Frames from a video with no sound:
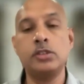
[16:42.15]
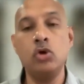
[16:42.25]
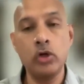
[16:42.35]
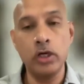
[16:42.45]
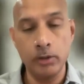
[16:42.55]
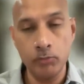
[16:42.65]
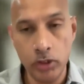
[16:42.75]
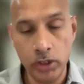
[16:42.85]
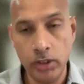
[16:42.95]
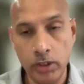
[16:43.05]
local
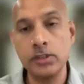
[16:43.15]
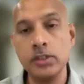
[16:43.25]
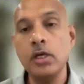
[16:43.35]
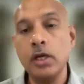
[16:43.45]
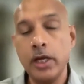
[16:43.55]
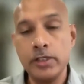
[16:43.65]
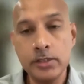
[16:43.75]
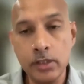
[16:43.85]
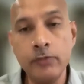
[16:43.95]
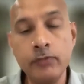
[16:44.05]
communities and
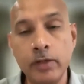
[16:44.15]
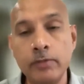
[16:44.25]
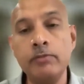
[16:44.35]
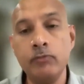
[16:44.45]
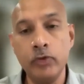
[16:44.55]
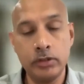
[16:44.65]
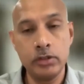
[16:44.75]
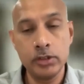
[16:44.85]
serve them with